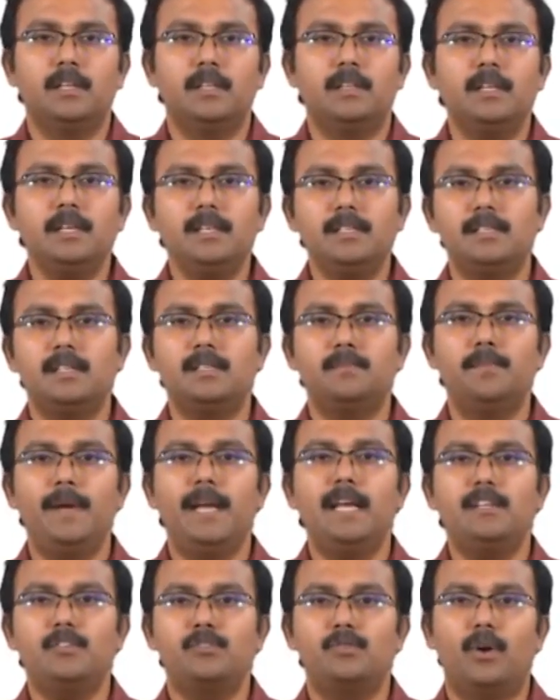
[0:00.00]
This is
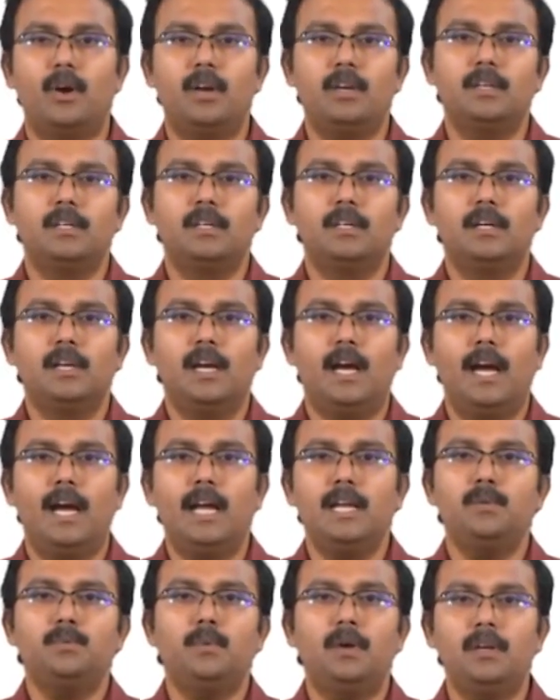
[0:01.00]
based on
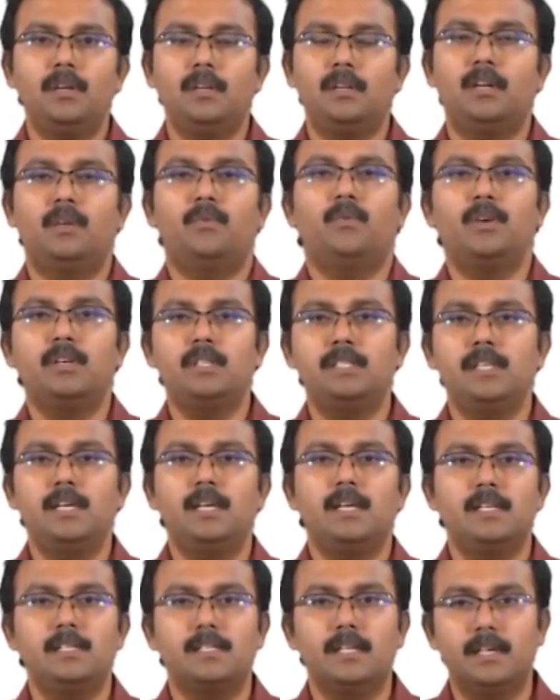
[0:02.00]
Antoine
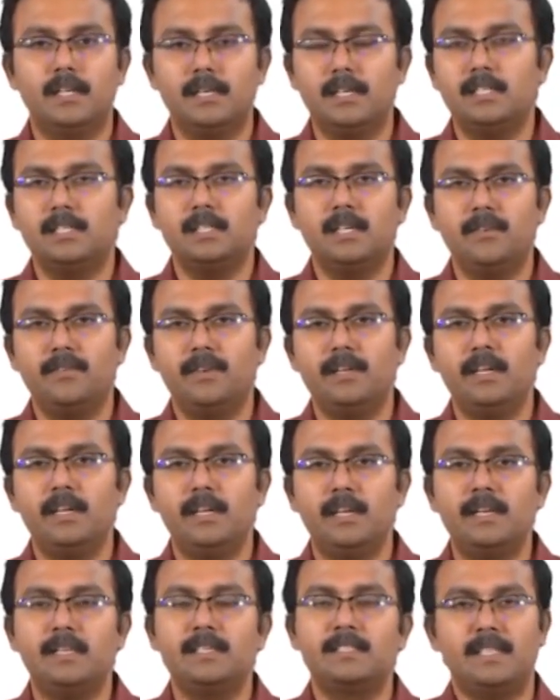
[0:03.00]
Lavoisier's discovery
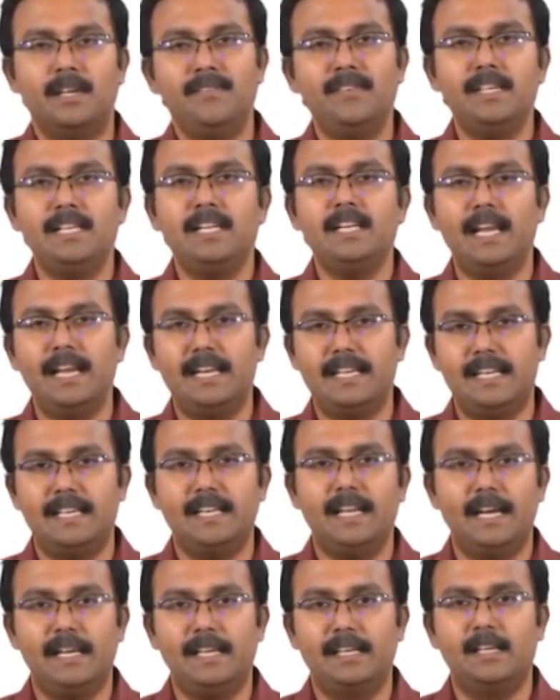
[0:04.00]
in
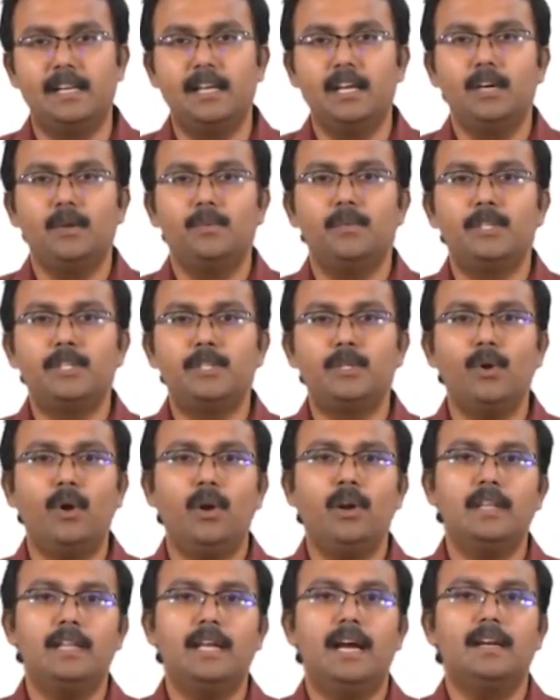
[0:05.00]
1789, which
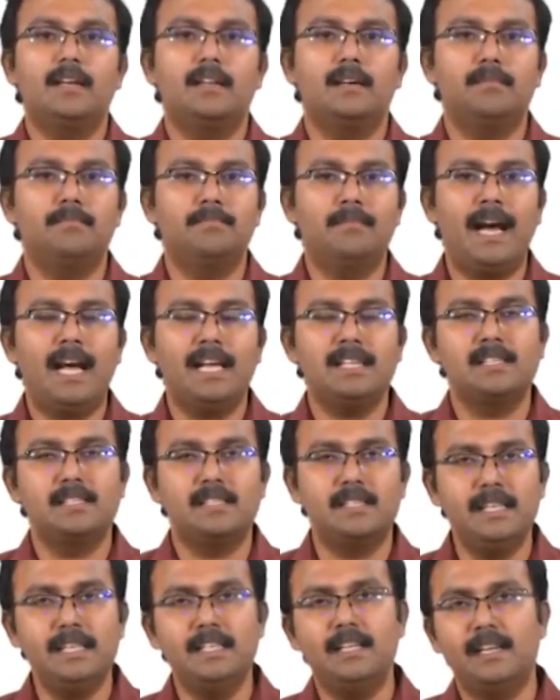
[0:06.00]
showed that mass
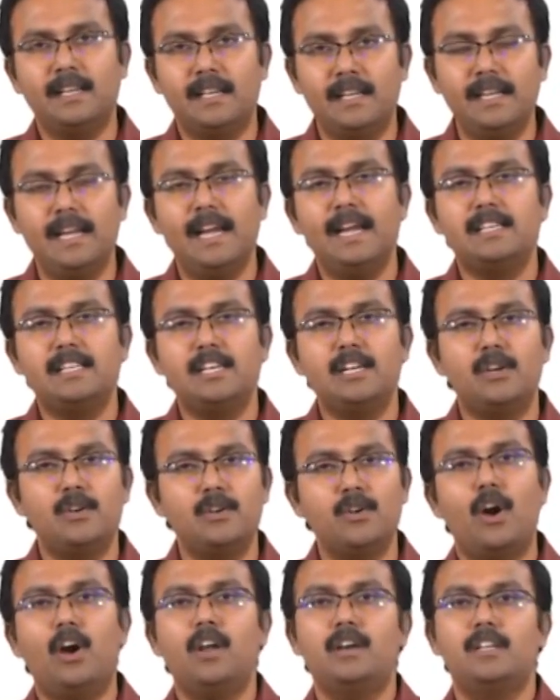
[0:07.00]
is neither created
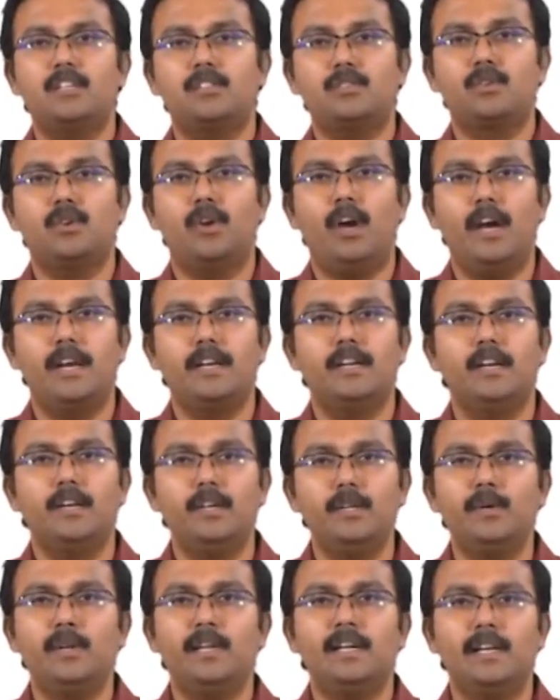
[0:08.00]
nor destroyed
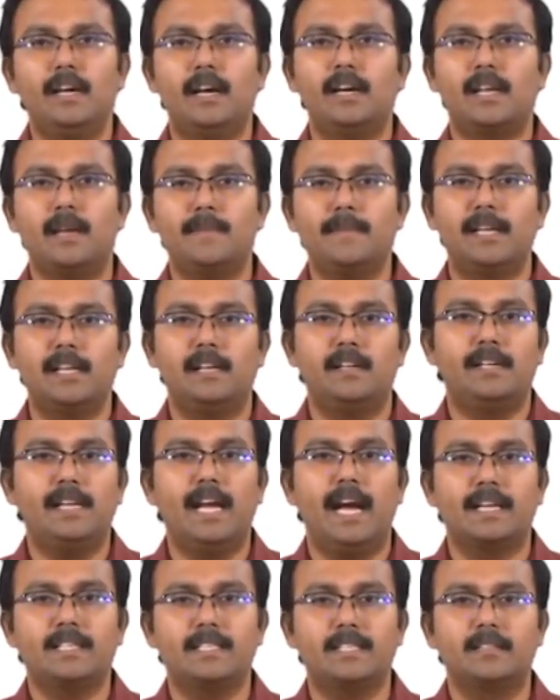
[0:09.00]
during a chemical
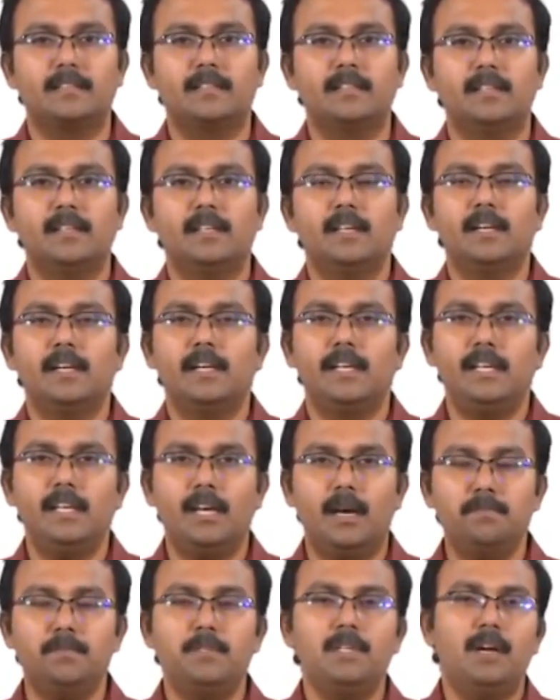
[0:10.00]
reaction. He
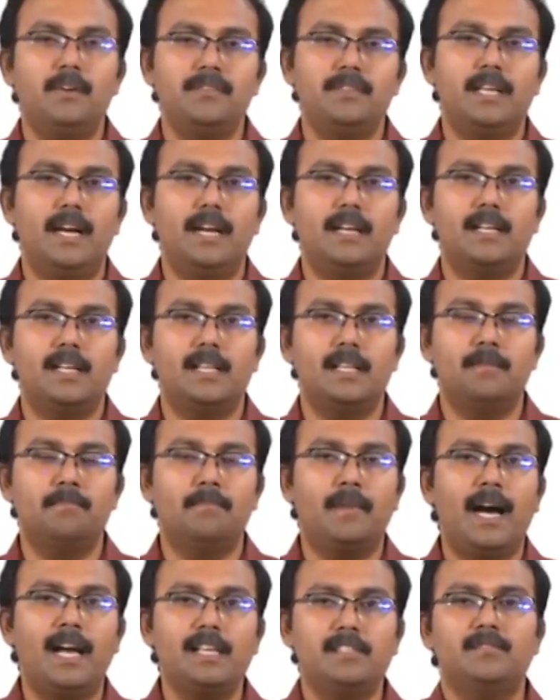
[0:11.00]
observed that the
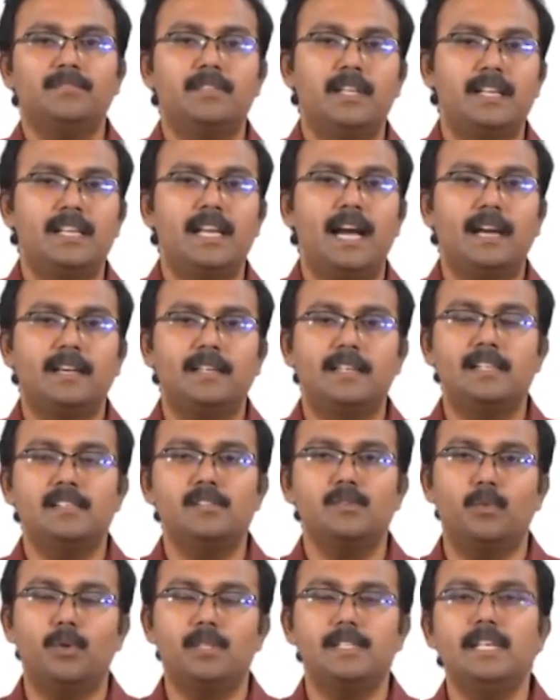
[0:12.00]
mass of the
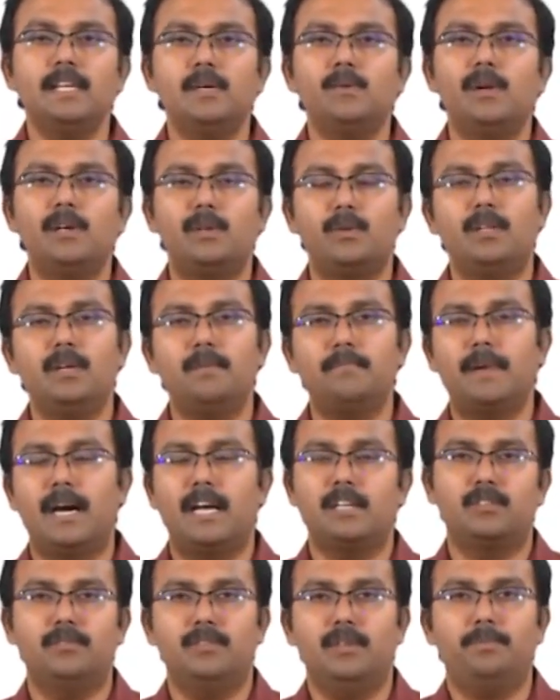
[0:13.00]
reactants was equal to the
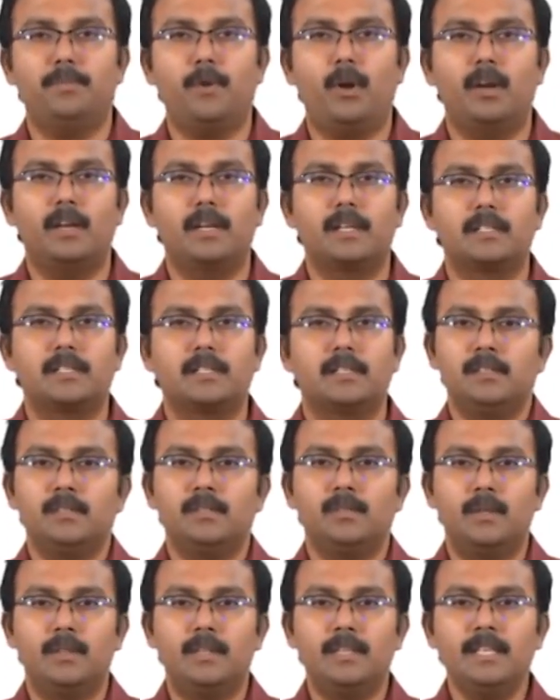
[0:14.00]
mass of the products.
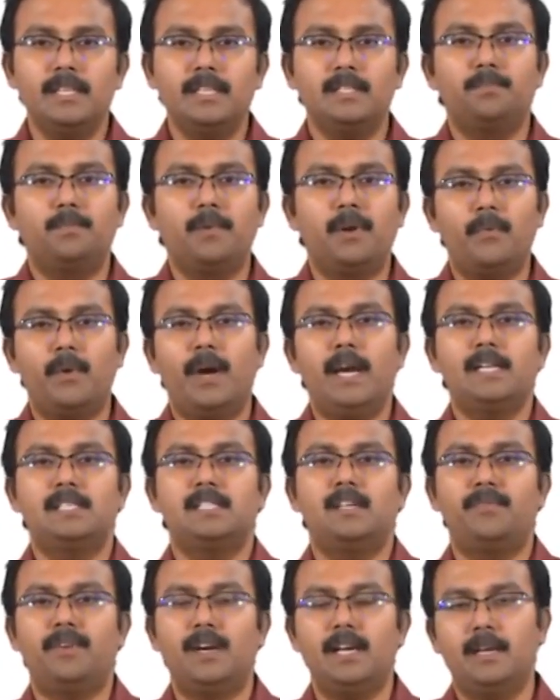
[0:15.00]
So, this provides
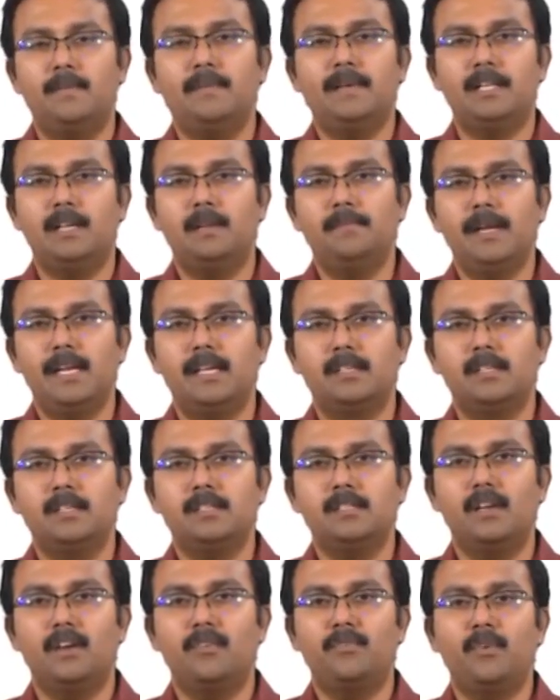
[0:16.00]
the fundamental
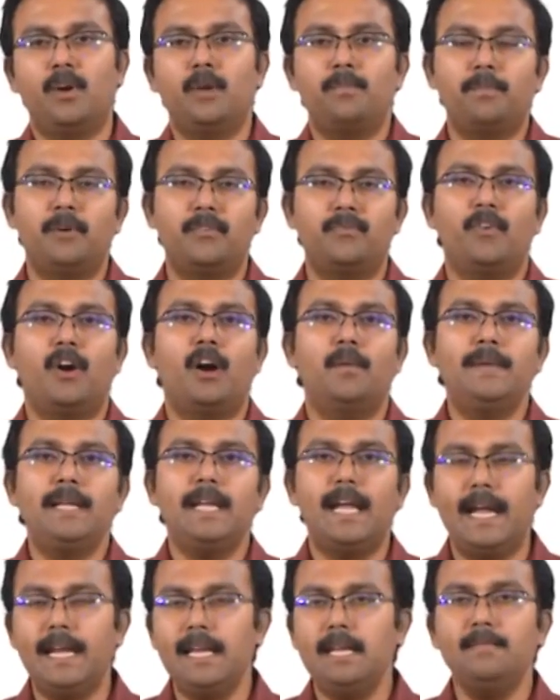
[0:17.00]
basis for
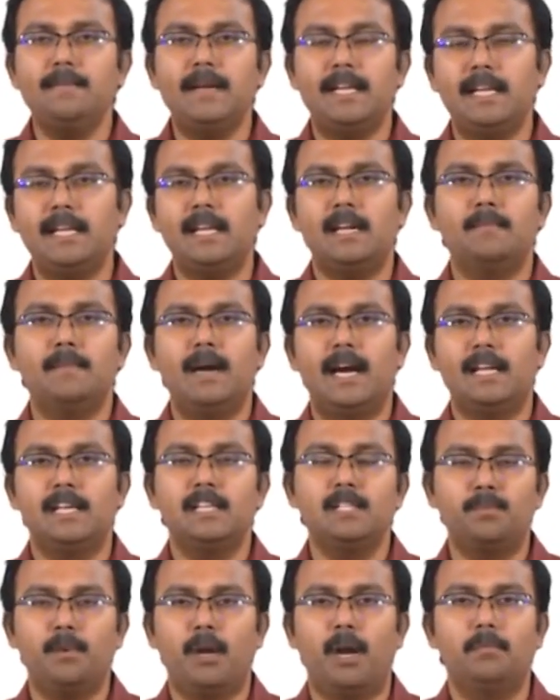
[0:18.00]
performing any material
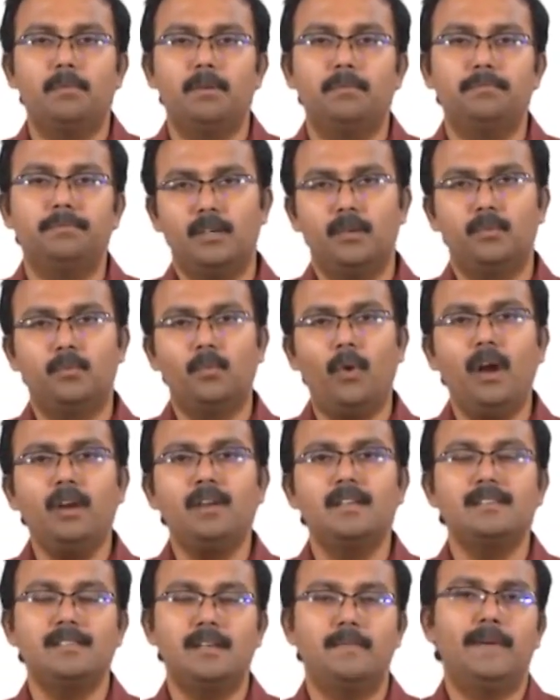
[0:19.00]
balance problem.
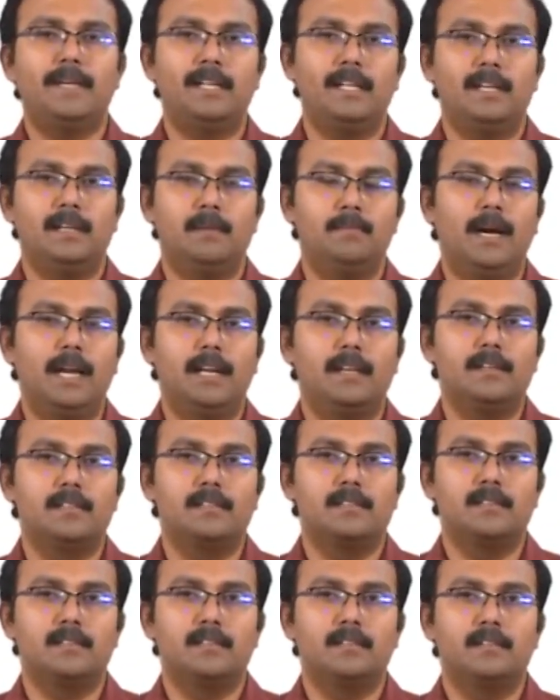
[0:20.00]
What is a material balance?